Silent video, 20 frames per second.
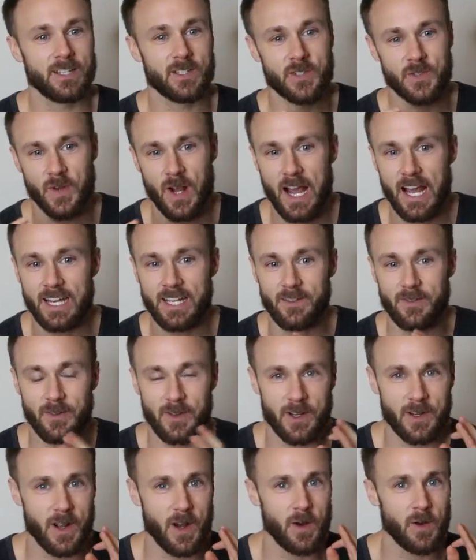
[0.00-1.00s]
trying to
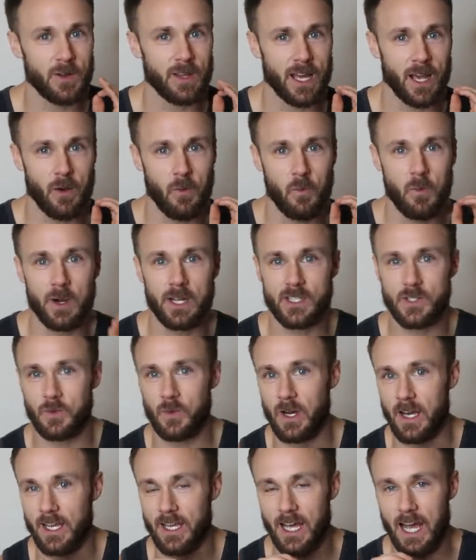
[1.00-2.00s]
figure out like which
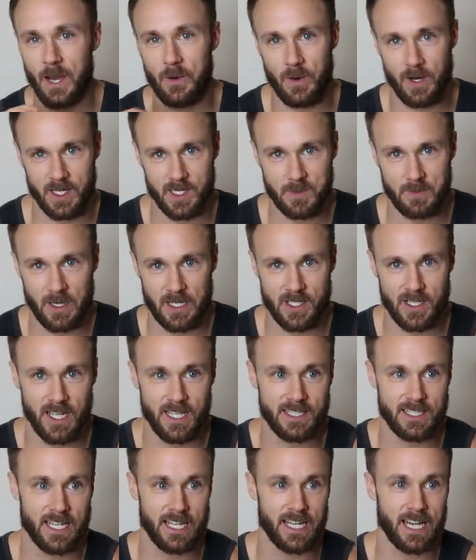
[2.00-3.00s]
one I want to
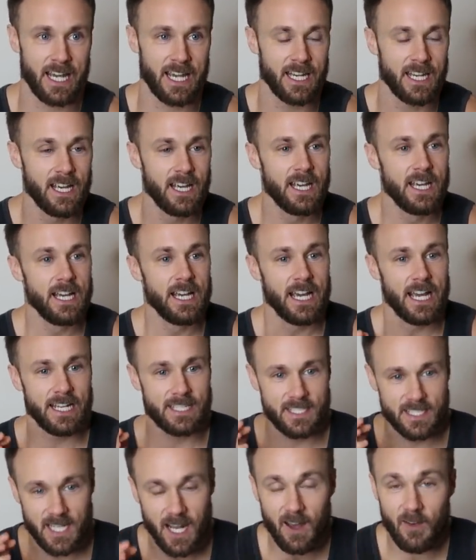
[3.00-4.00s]
specialize in. And
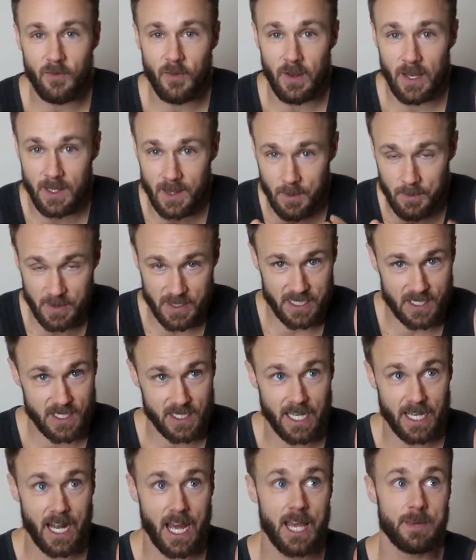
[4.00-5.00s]
it's tough in the
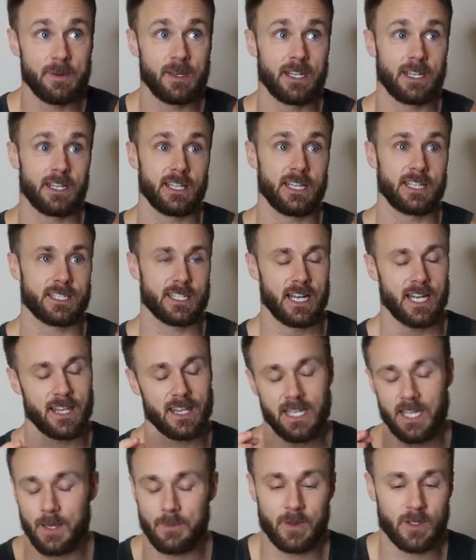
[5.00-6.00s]
position that I'm in, at least. I
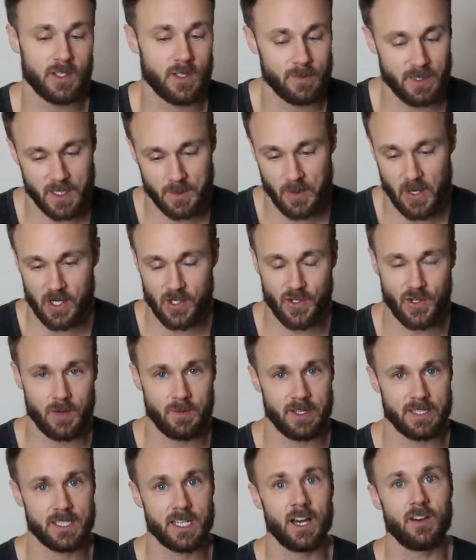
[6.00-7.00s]
think I put too much pressure on
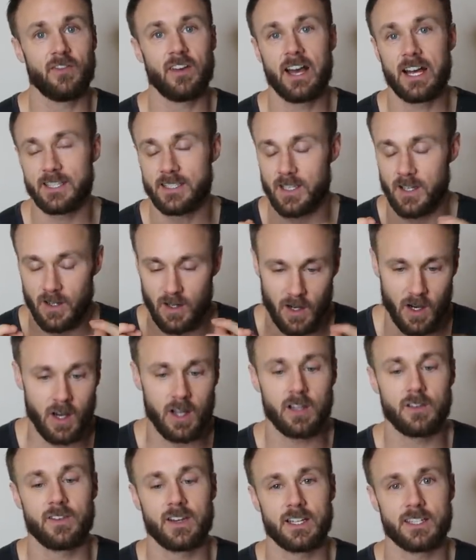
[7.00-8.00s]
myself, as
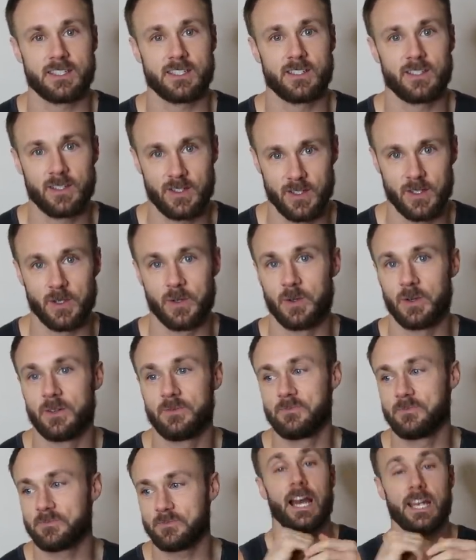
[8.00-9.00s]
all of us do.
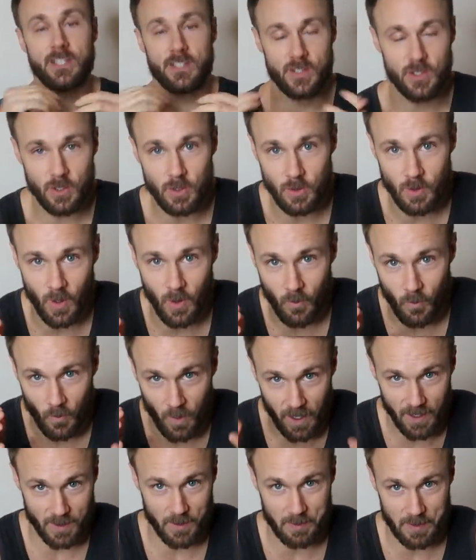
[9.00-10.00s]
I do
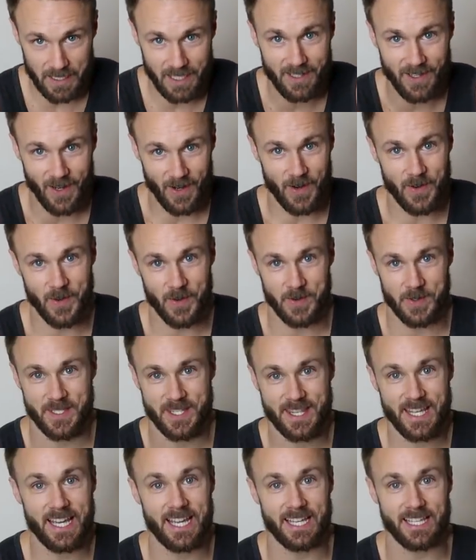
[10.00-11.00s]
want to be all those
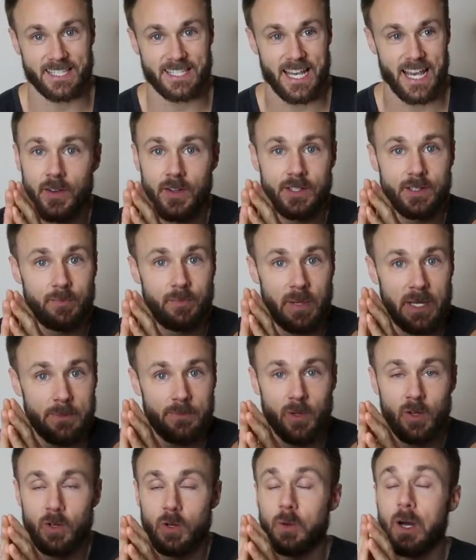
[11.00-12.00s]
things. There's
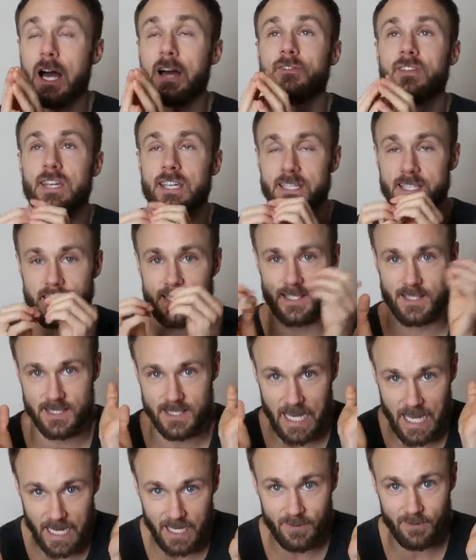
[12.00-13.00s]
people who have
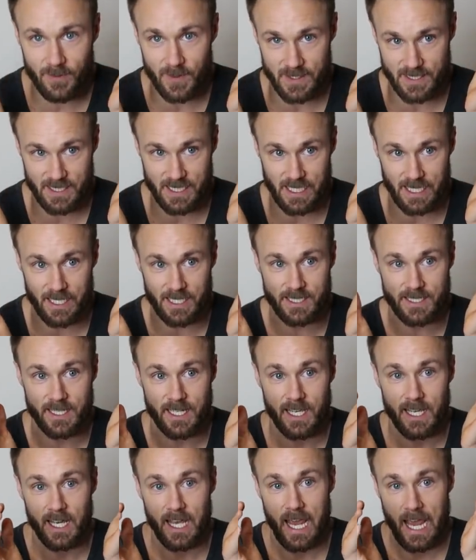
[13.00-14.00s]
insane
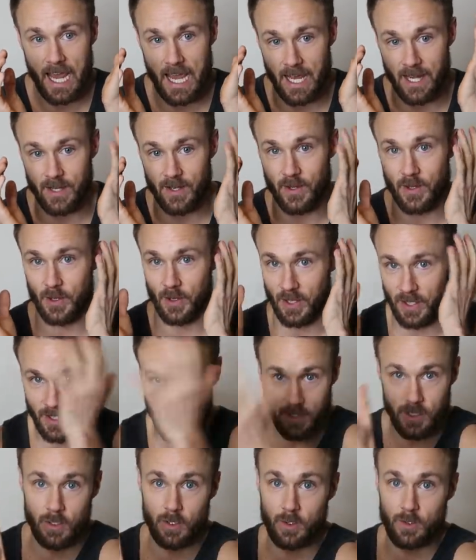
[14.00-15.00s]
physiques and they're
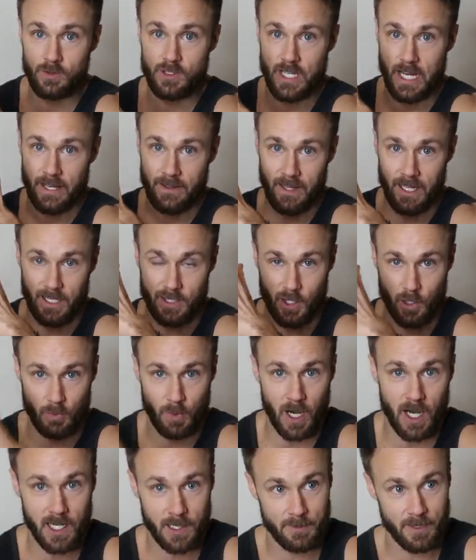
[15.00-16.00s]
huge and like they're
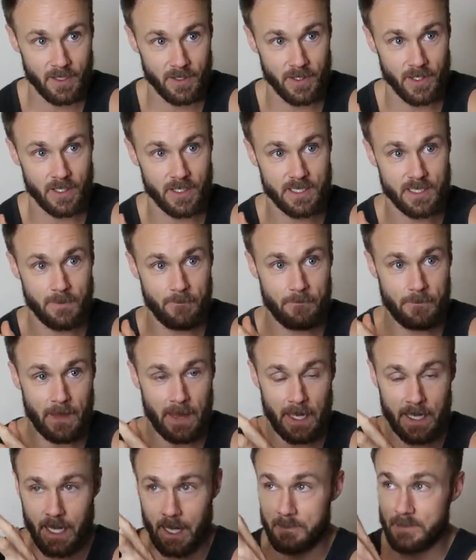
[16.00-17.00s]
bodybuilders,
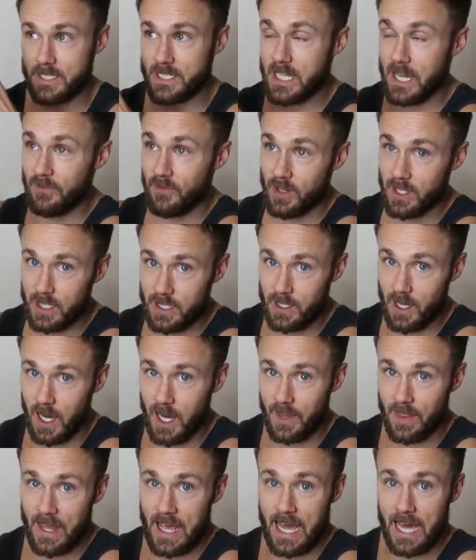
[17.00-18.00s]
and I'm definitely
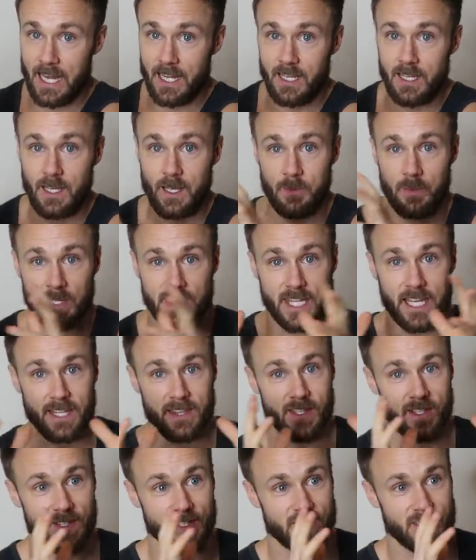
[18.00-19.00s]
not that. But
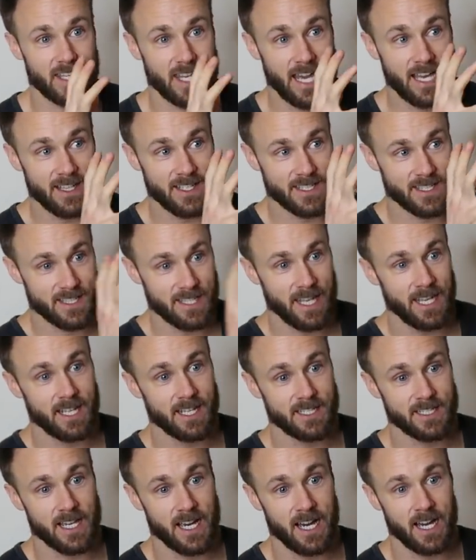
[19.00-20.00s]
then there's
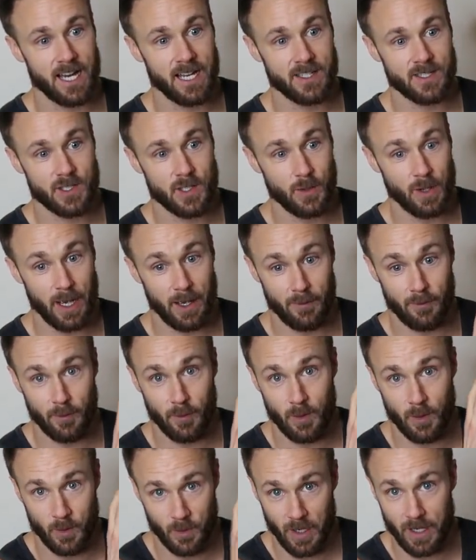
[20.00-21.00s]
calisthenics guys who
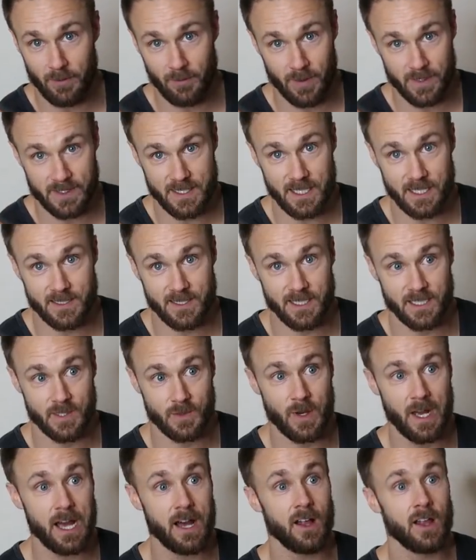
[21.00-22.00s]
have great physiques as
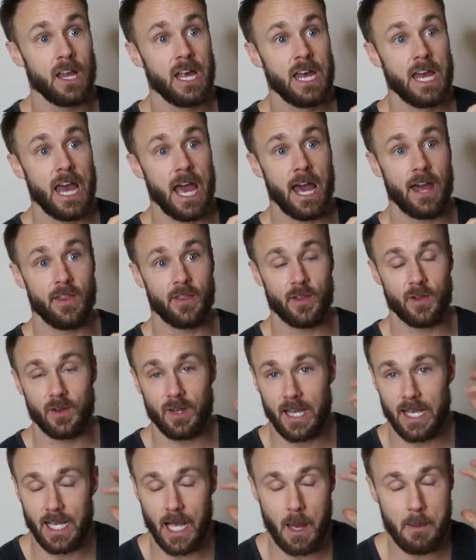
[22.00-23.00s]
well, and they're
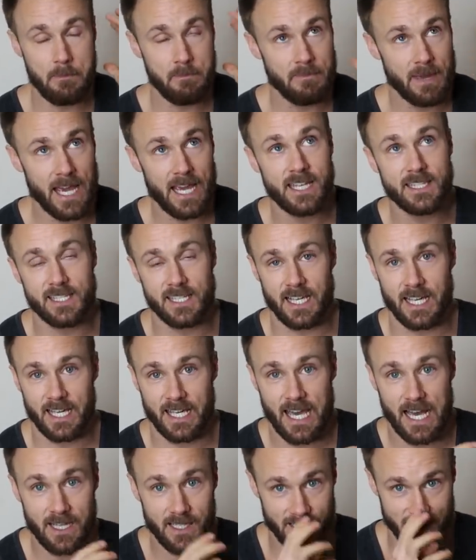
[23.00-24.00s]
like amazing at
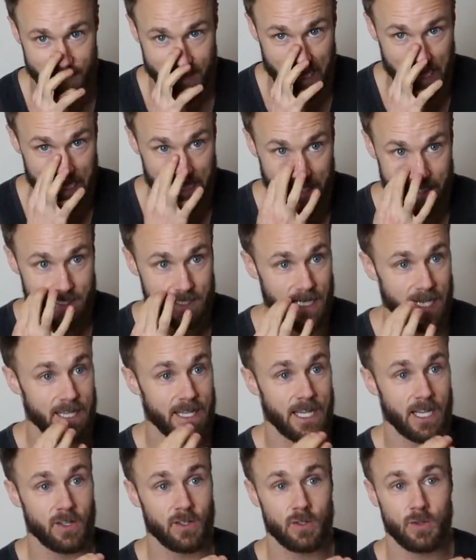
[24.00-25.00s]
calisthenics and
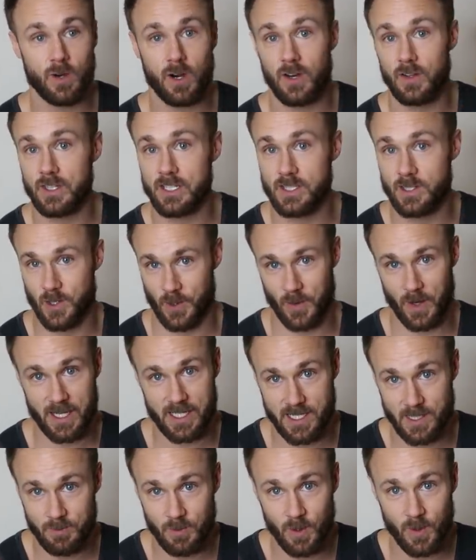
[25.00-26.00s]
they can do all these
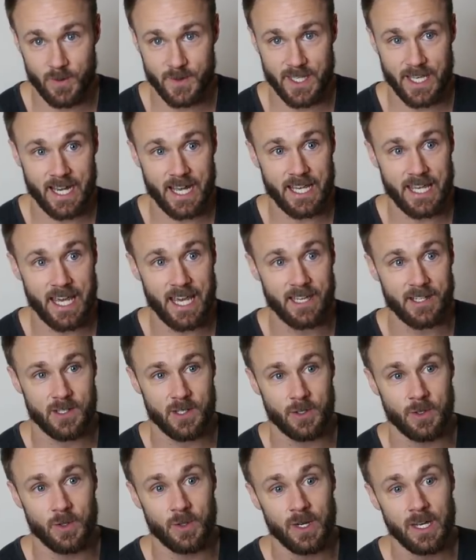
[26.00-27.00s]
crazy moves that I can't
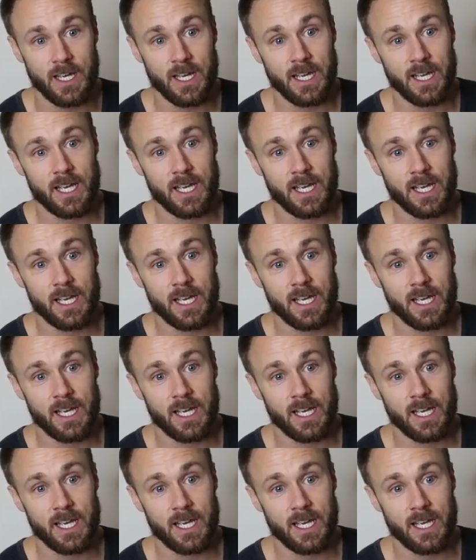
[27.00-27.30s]
do.